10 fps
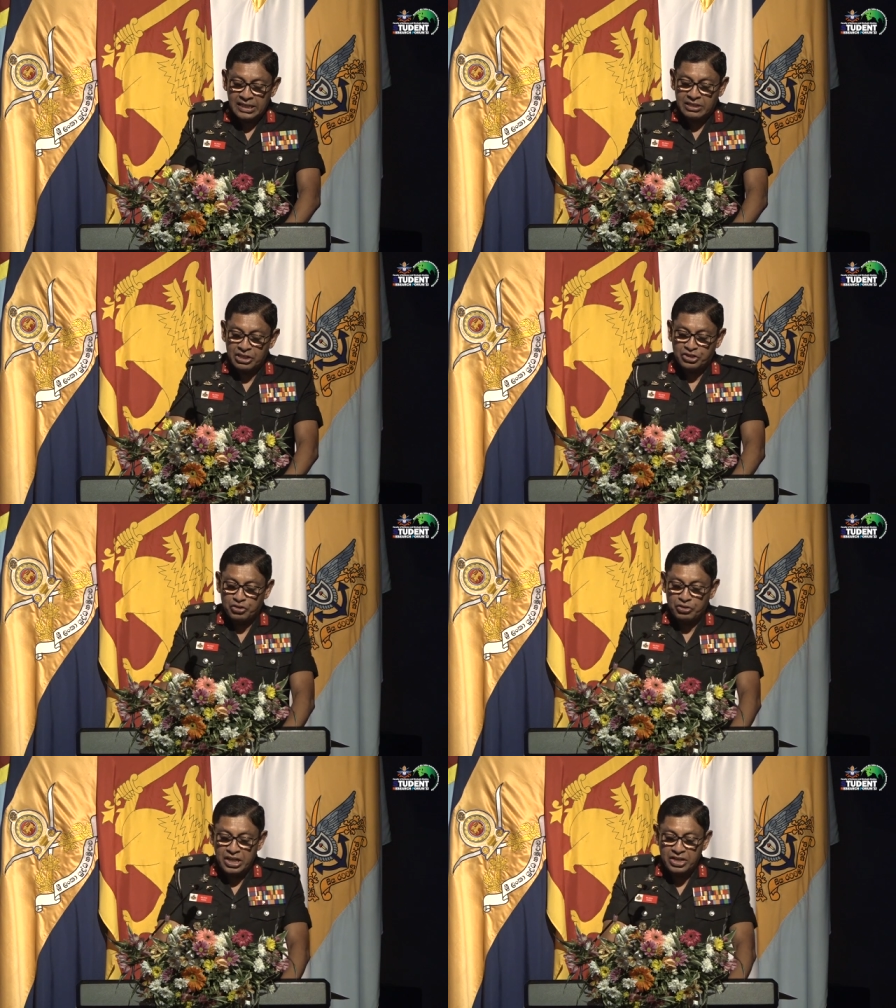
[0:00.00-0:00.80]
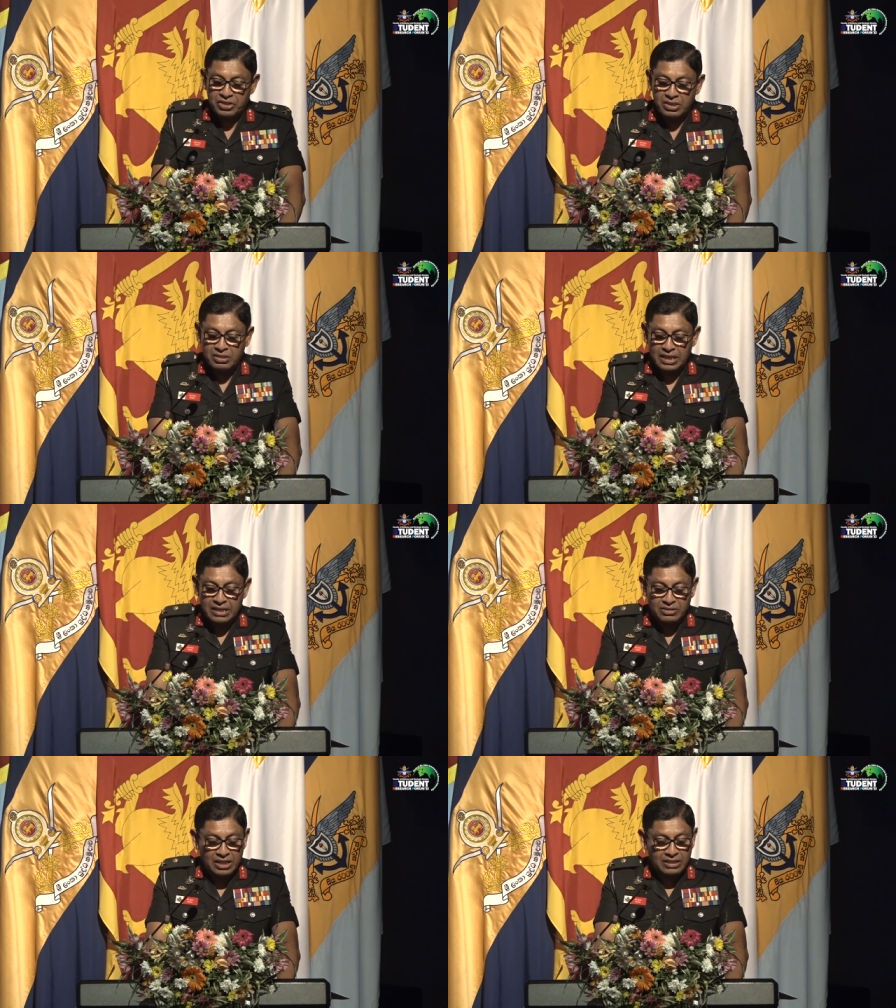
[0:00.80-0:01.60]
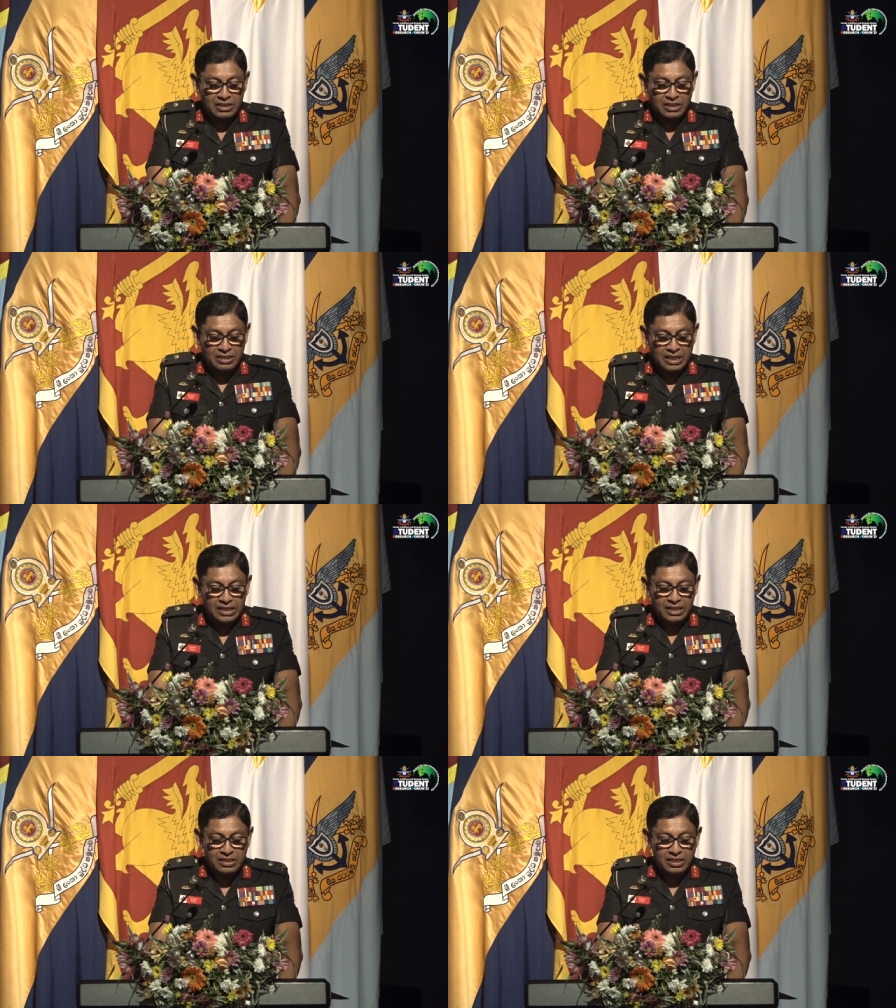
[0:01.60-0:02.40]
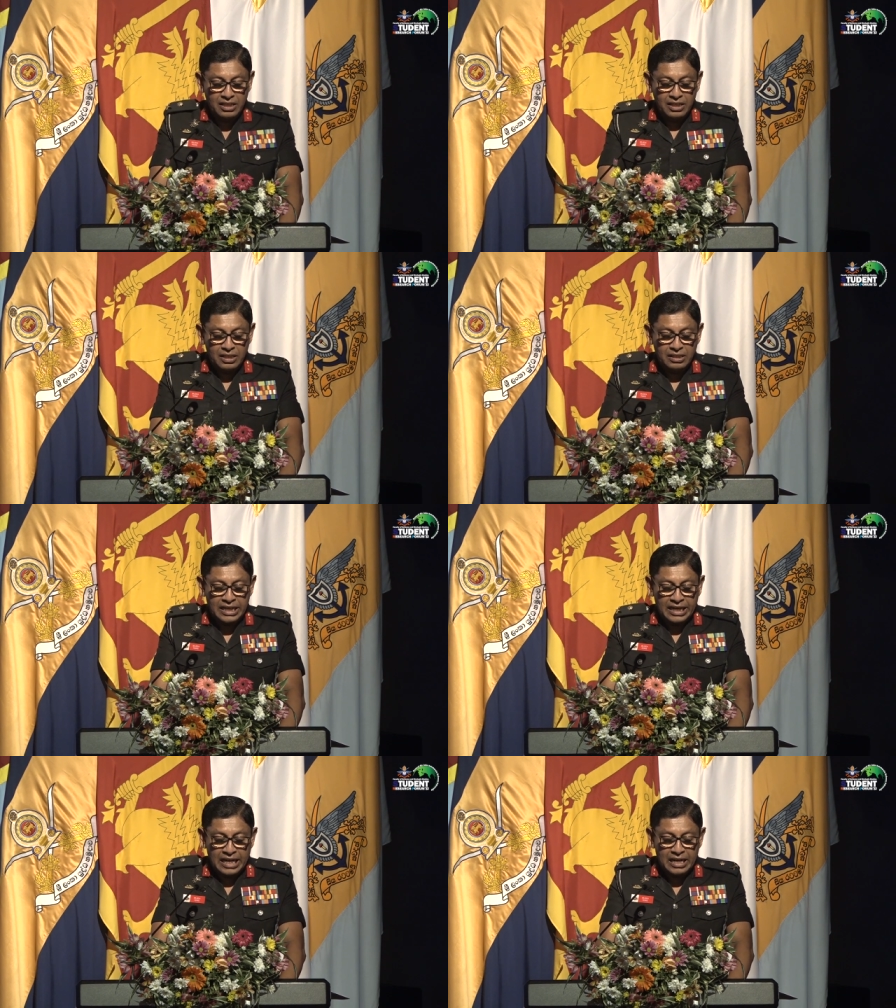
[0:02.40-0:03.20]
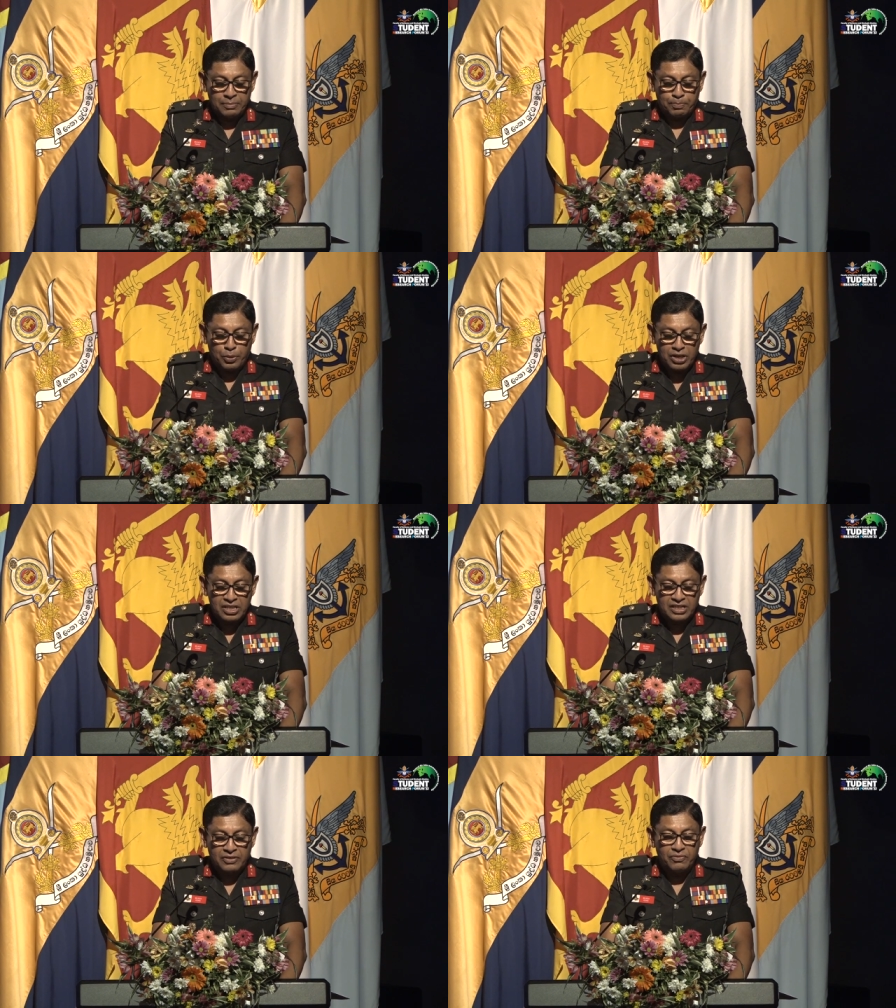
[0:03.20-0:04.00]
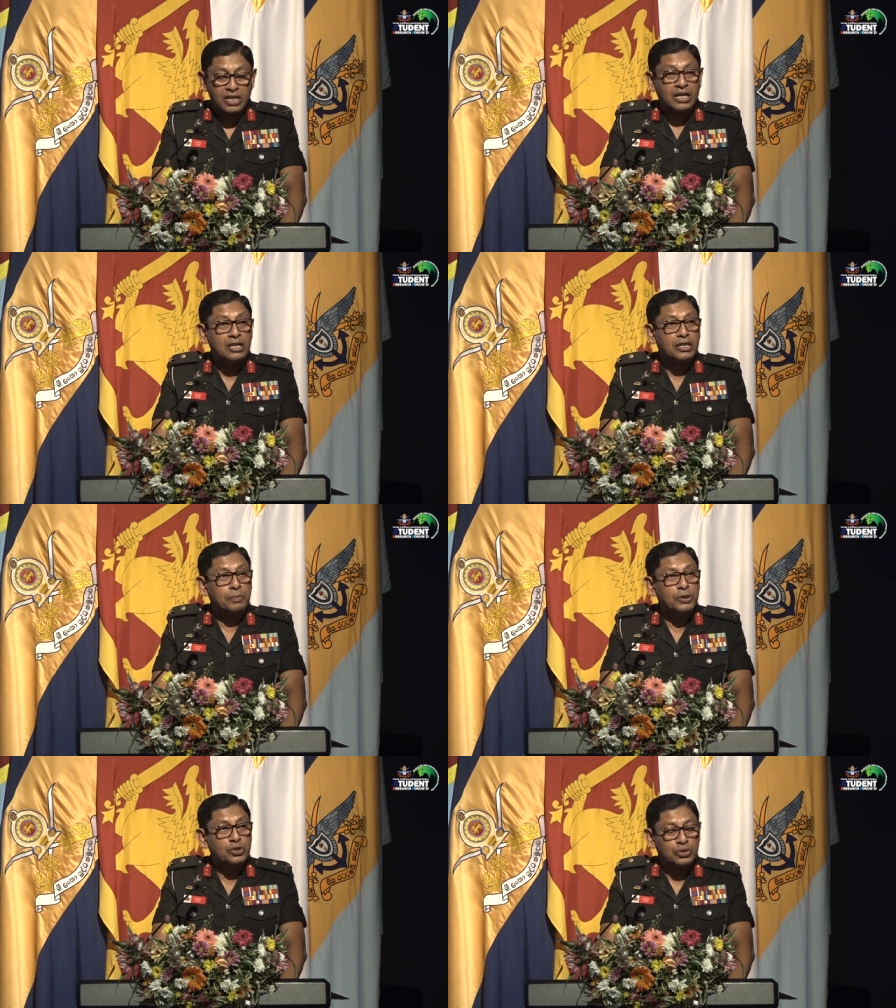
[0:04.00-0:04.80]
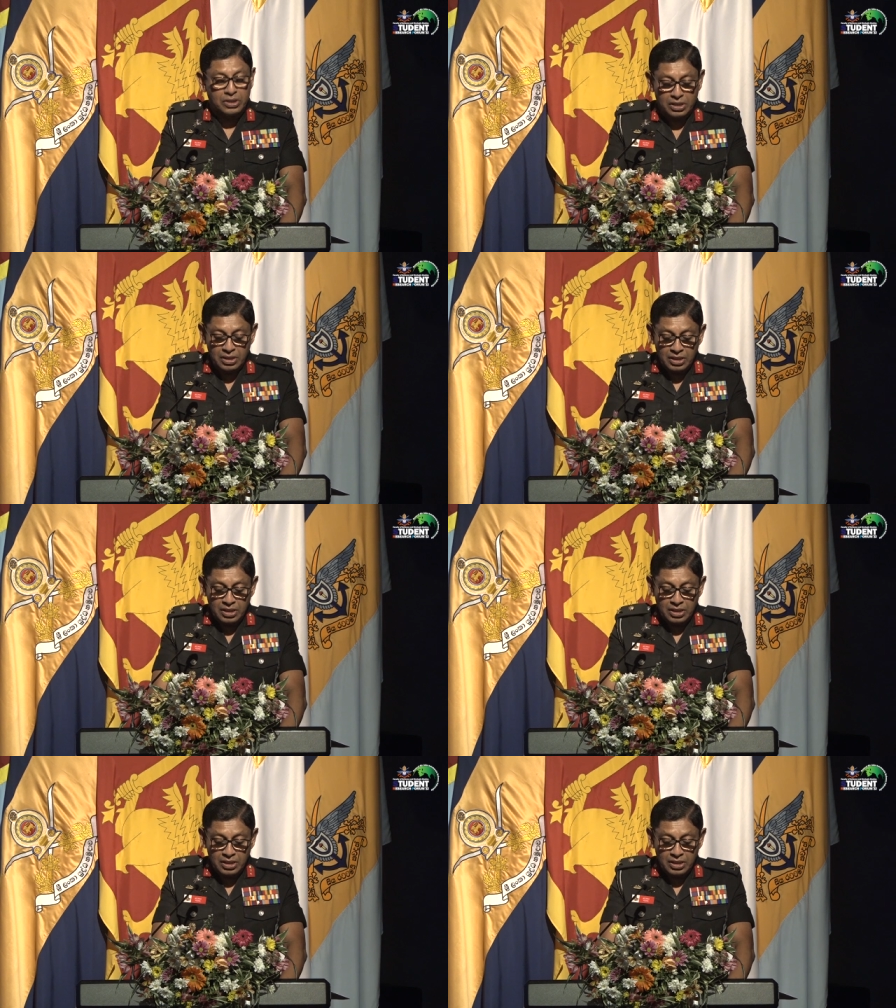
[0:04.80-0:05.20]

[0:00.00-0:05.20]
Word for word: international relations and strategic studies, they can positively contribute